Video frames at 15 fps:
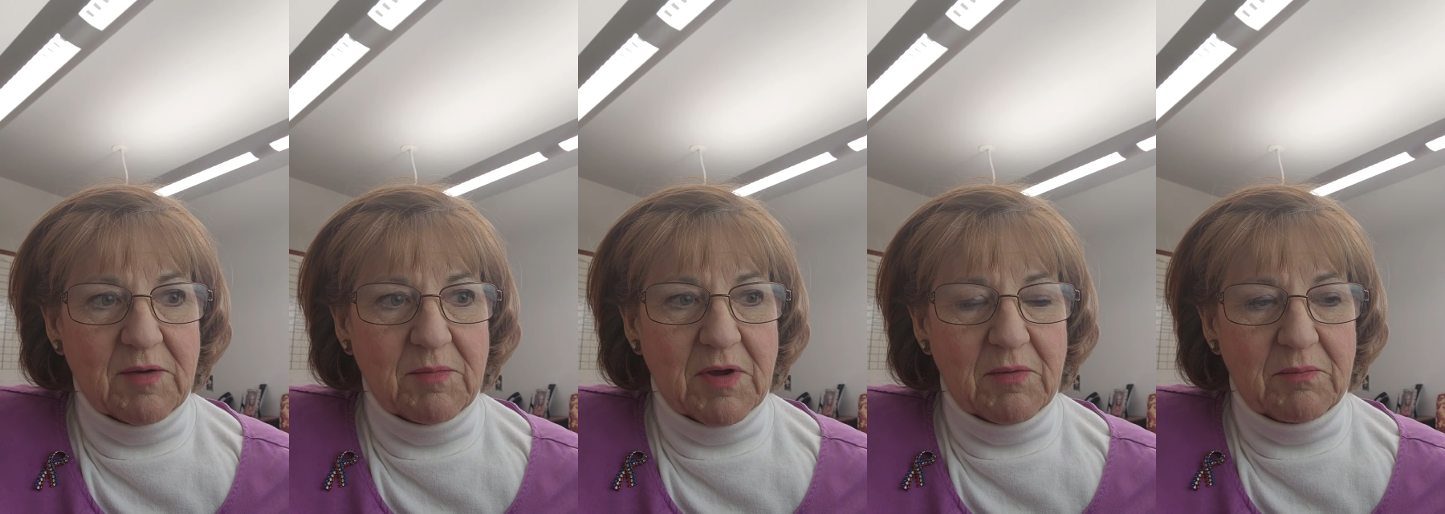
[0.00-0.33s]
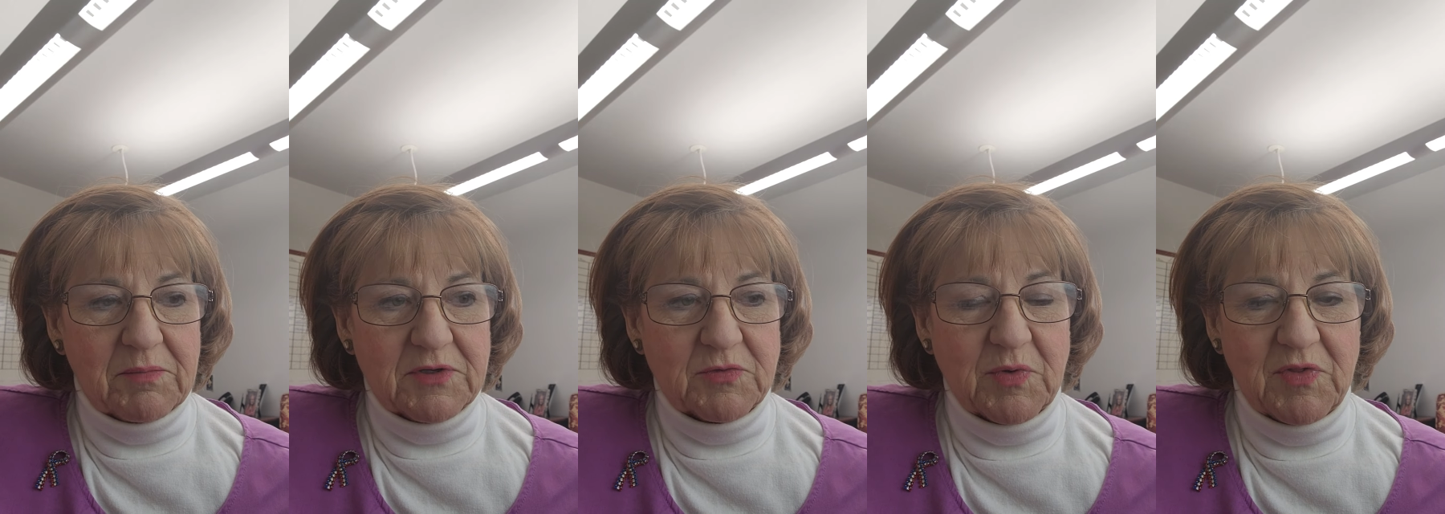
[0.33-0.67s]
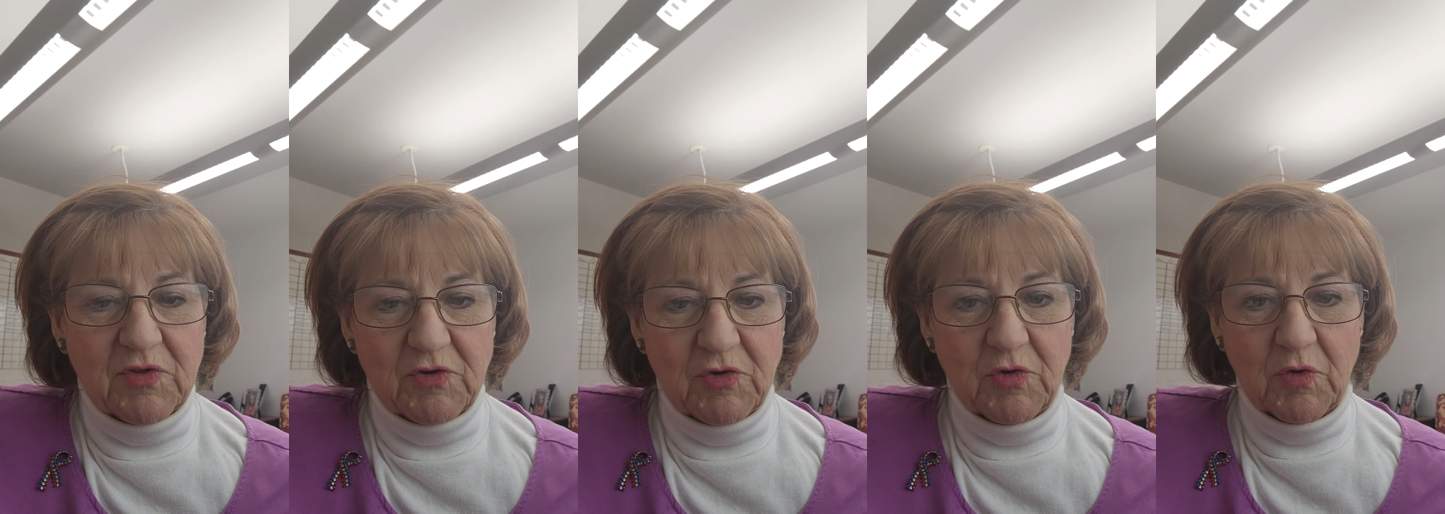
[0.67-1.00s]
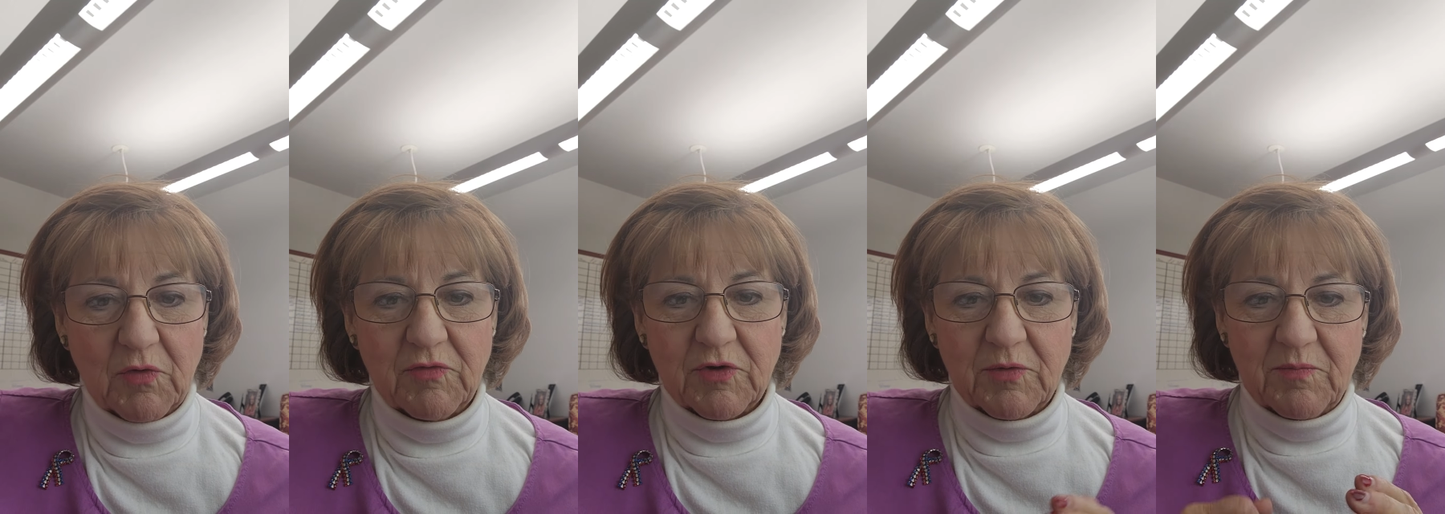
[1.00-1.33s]
But between the two
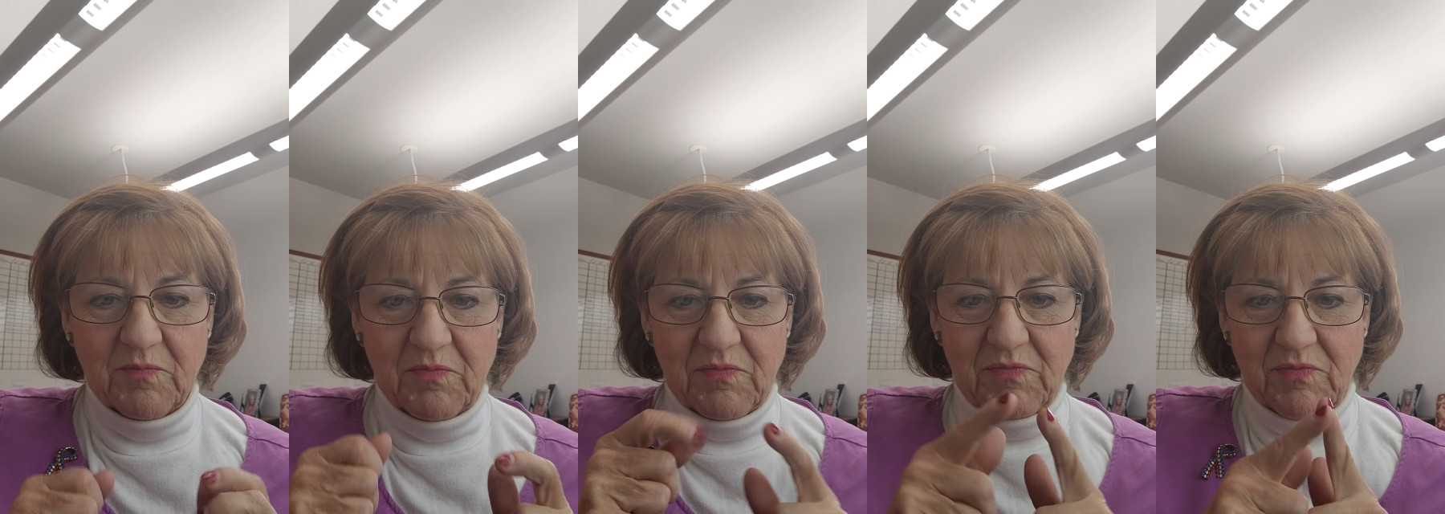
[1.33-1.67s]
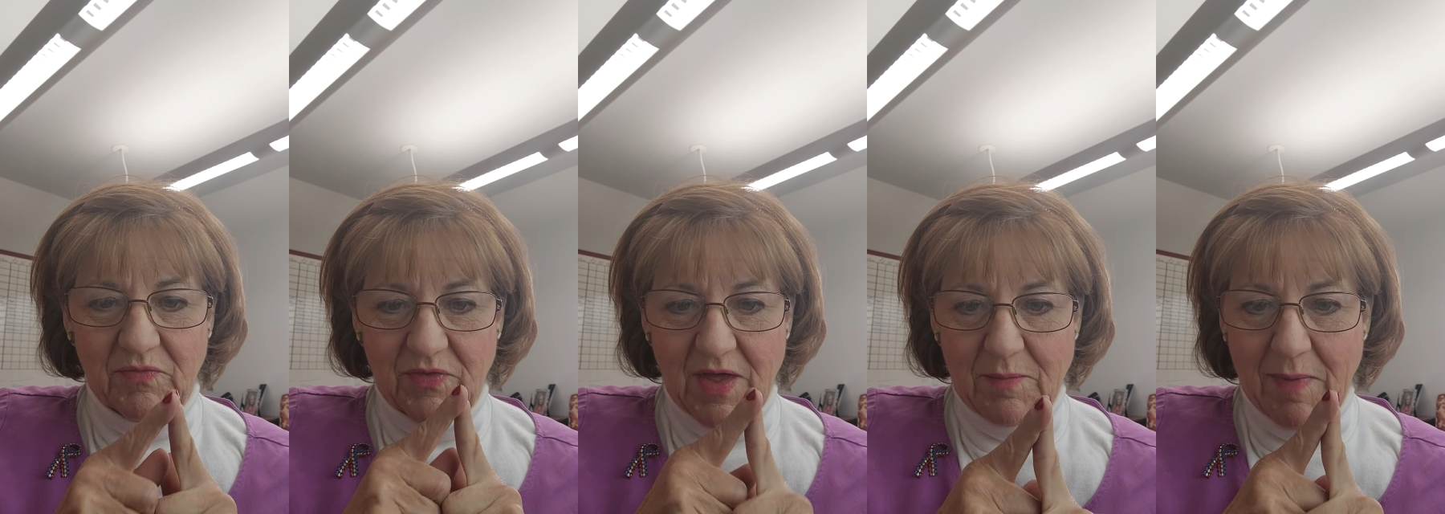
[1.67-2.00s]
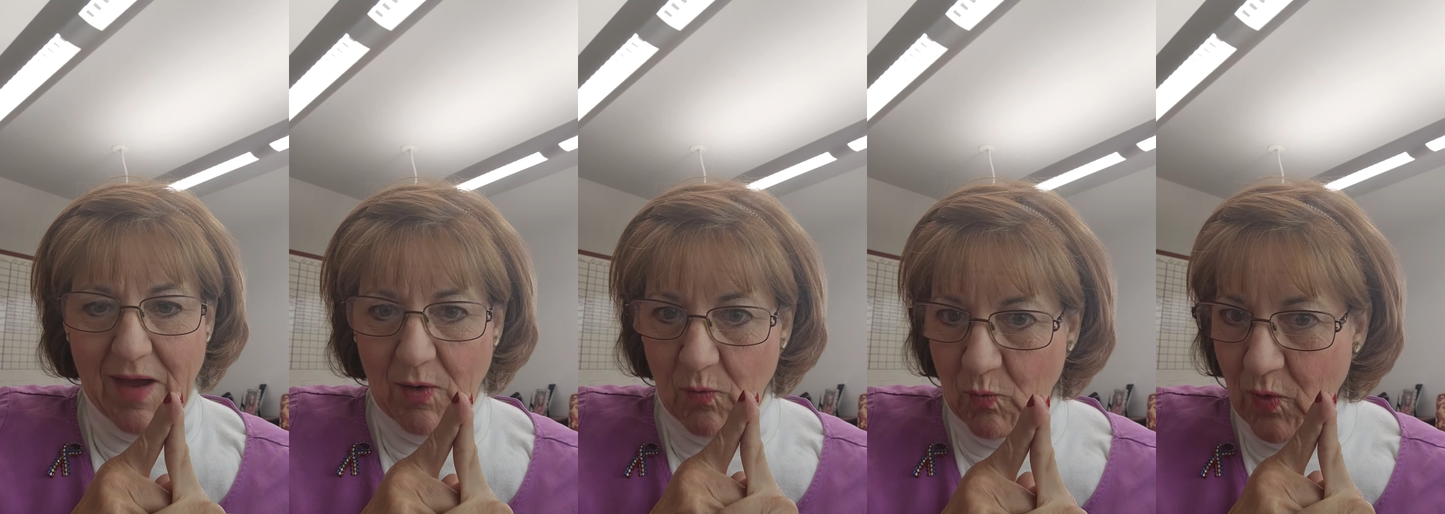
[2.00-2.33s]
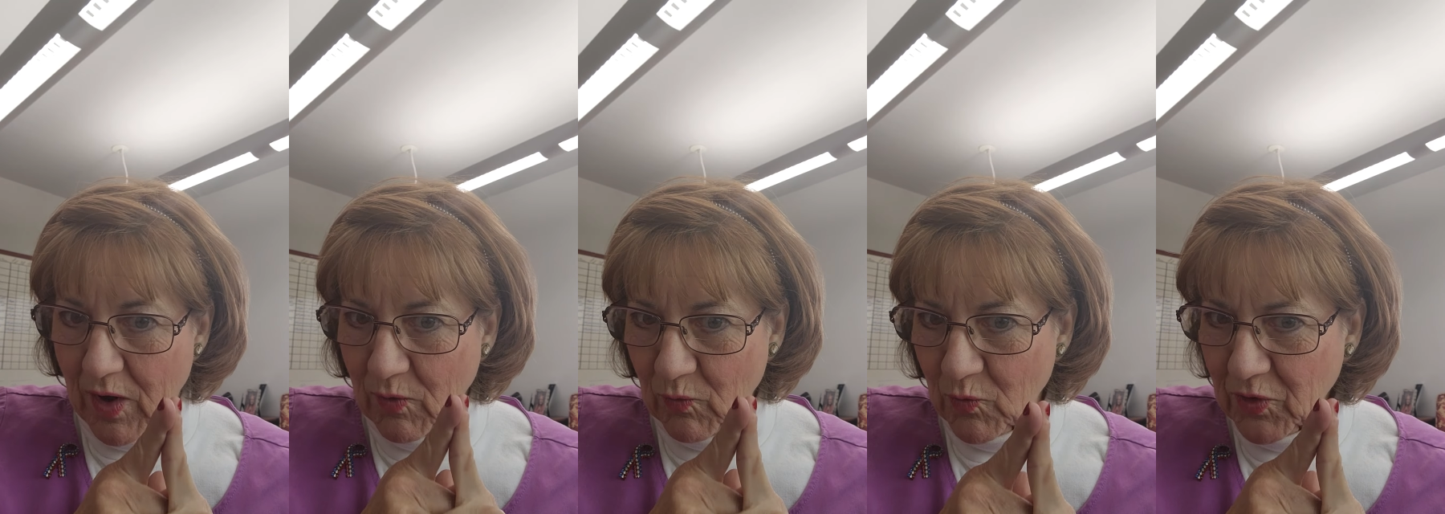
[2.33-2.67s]
of them, they make
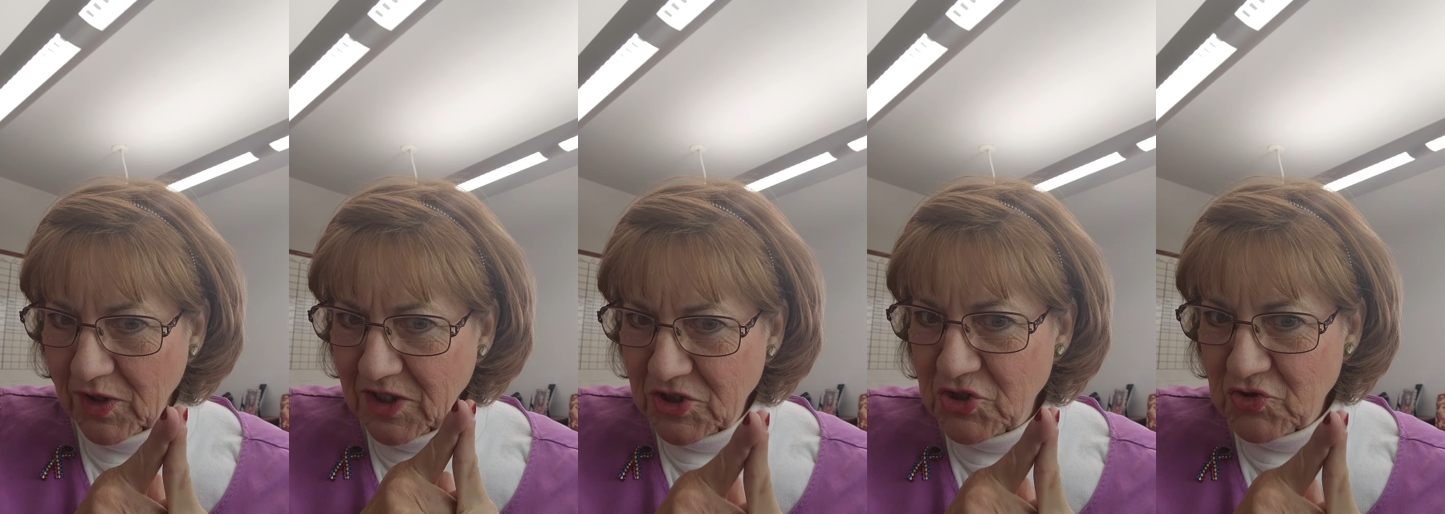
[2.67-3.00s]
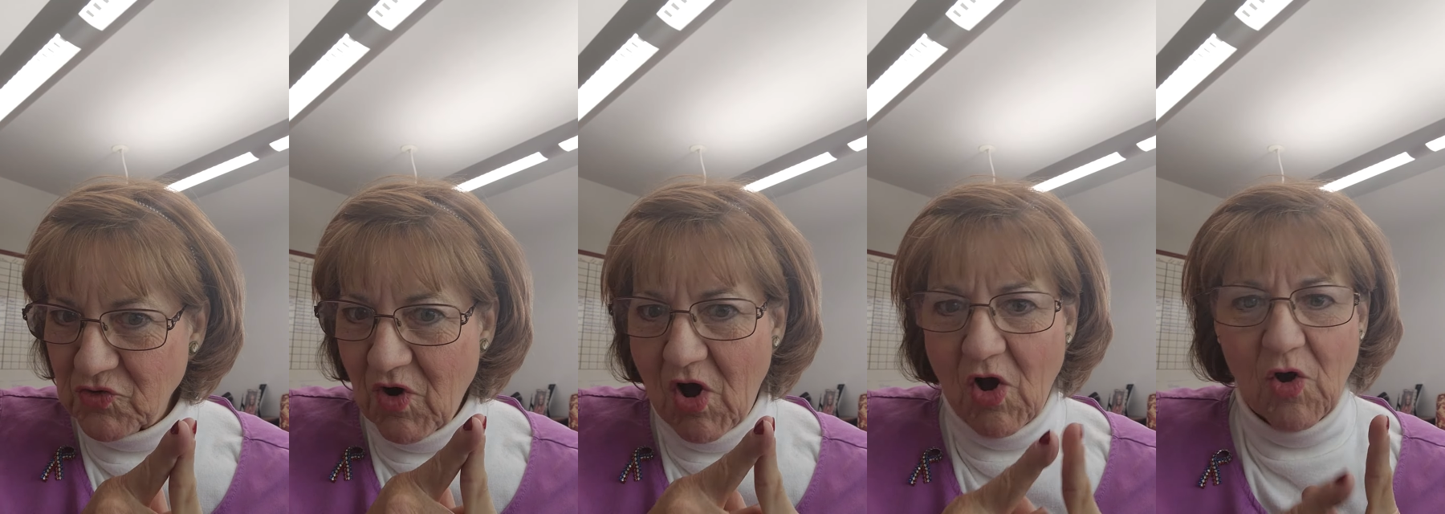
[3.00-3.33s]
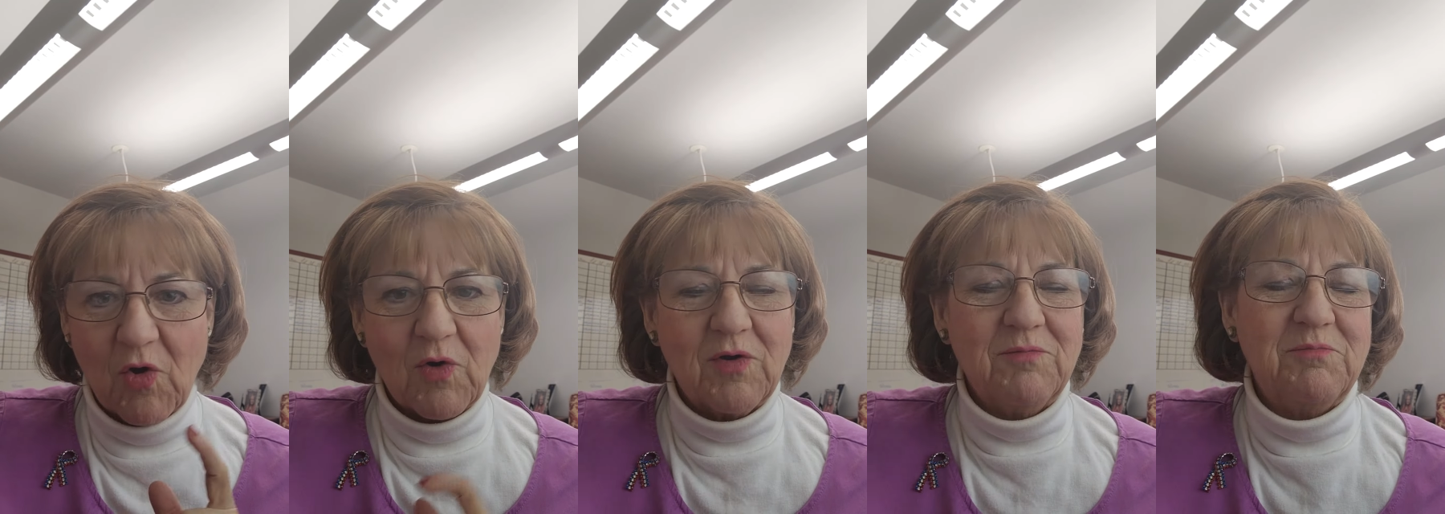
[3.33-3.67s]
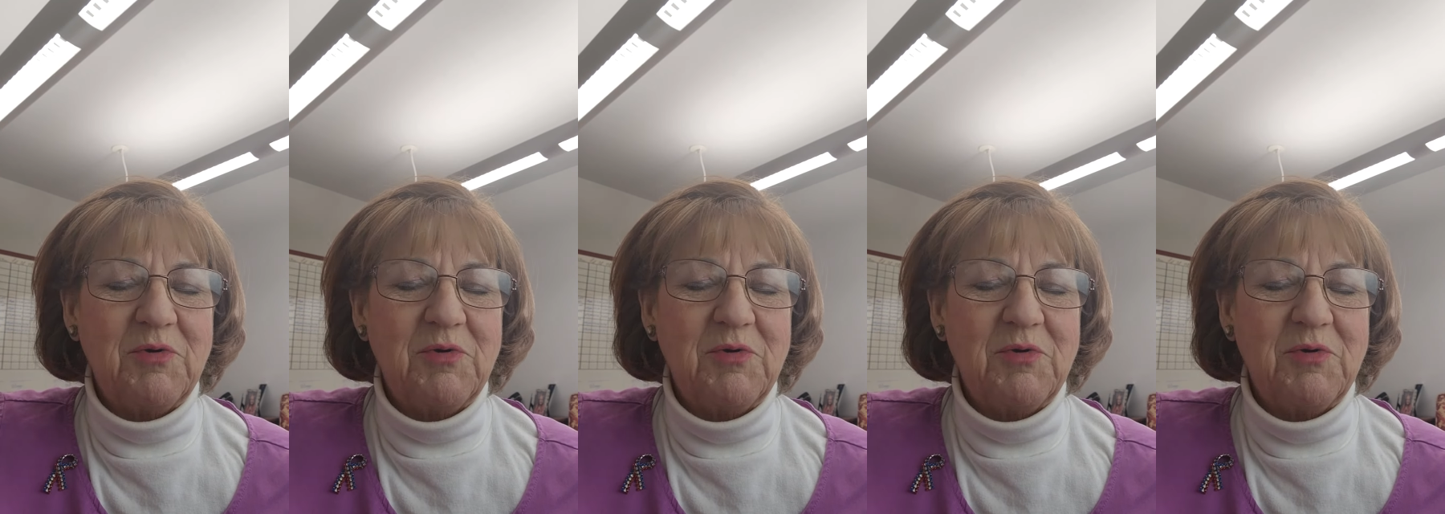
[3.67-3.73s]
one really strong